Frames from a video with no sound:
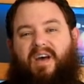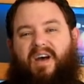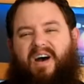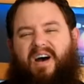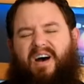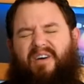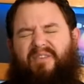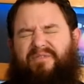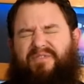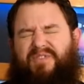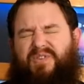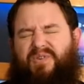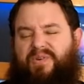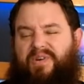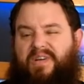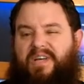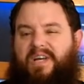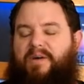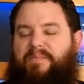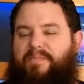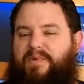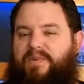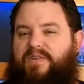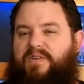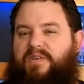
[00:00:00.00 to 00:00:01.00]
I've sort of
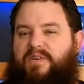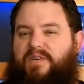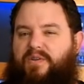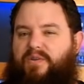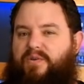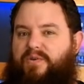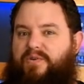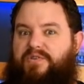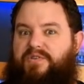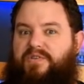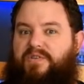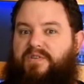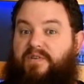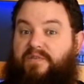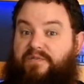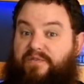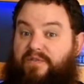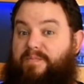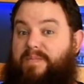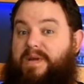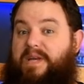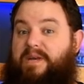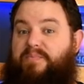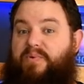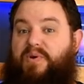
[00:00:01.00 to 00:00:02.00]
come to the conclusion that for
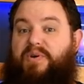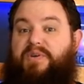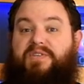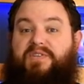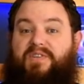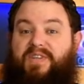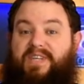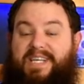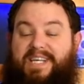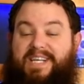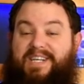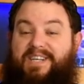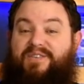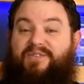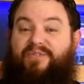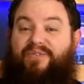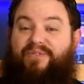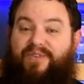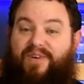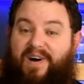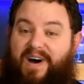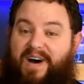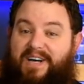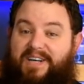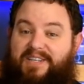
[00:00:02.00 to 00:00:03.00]
me personally it is
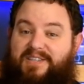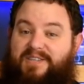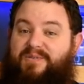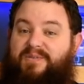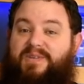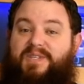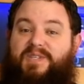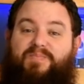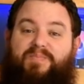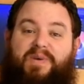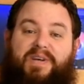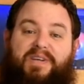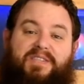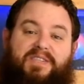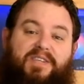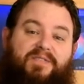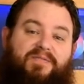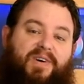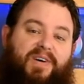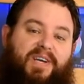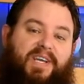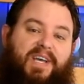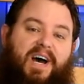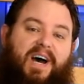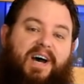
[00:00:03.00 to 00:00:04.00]
far too expensive.
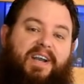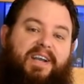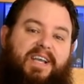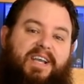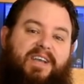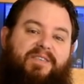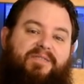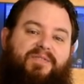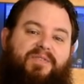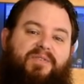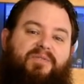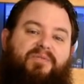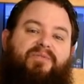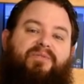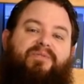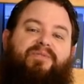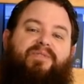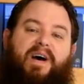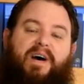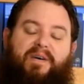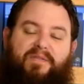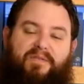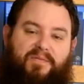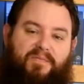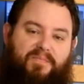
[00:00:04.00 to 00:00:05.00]
I can't even
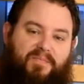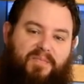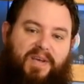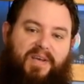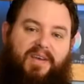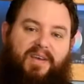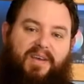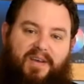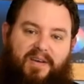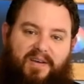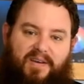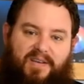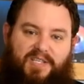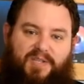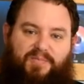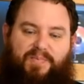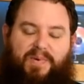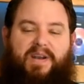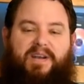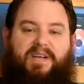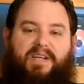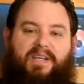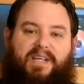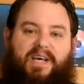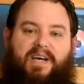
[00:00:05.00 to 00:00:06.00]
fathom
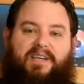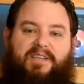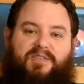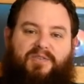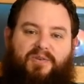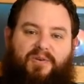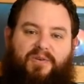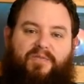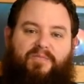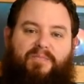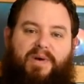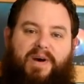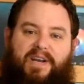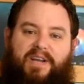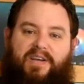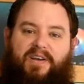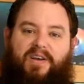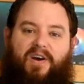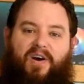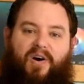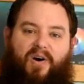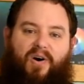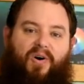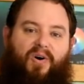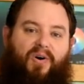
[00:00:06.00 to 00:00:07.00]
spending that sort of money
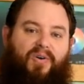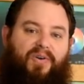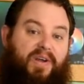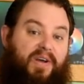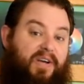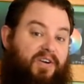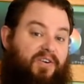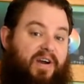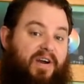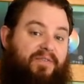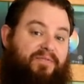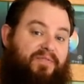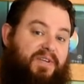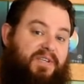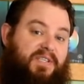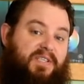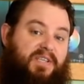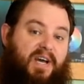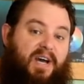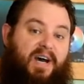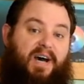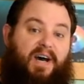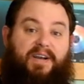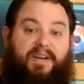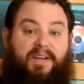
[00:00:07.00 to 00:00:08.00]
on a graphics
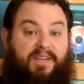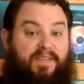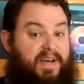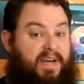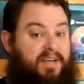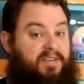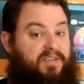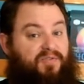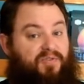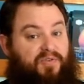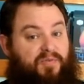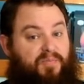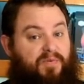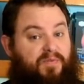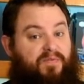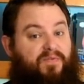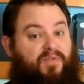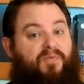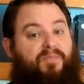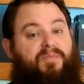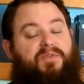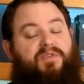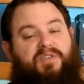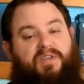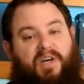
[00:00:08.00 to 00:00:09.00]
card and that sort of
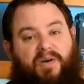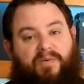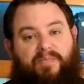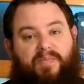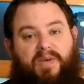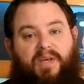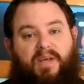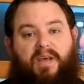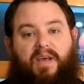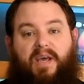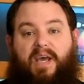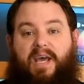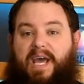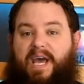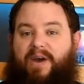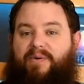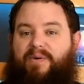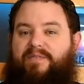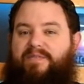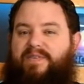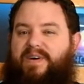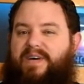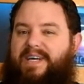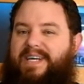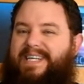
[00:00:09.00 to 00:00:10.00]
performance jump.
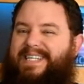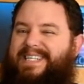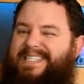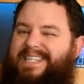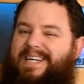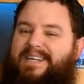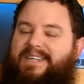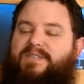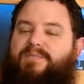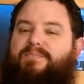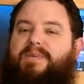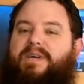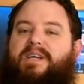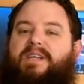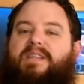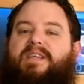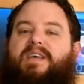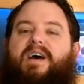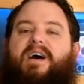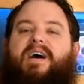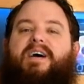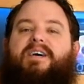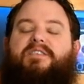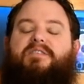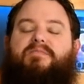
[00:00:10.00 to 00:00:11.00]
However, it does mean
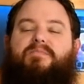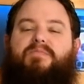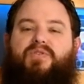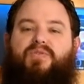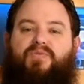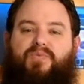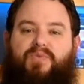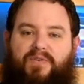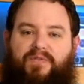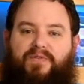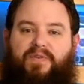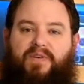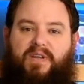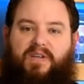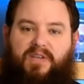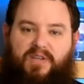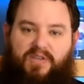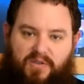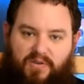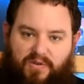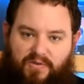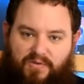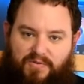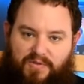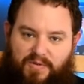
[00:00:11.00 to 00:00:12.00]
there are some terrific
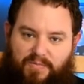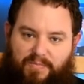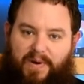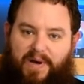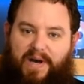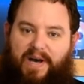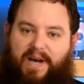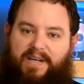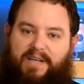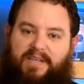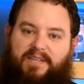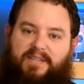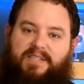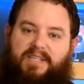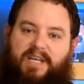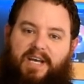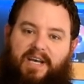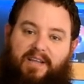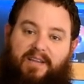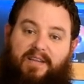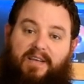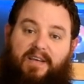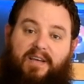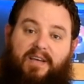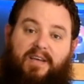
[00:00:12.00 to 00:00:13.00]
used bargains
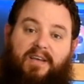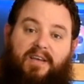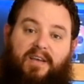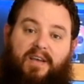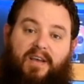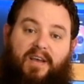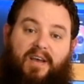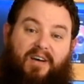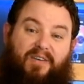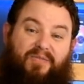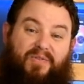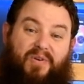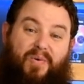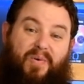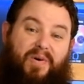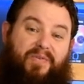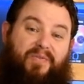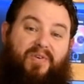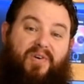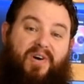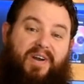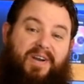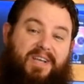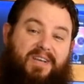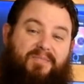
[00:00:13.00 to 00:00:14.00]
out there. I've got one
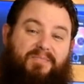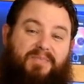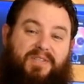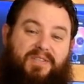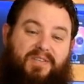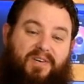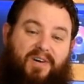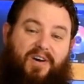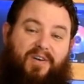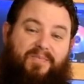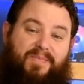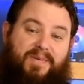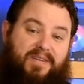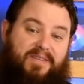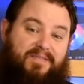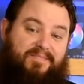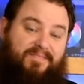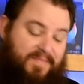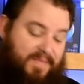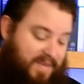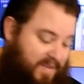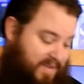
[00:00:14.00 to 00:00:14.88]
right here beside me.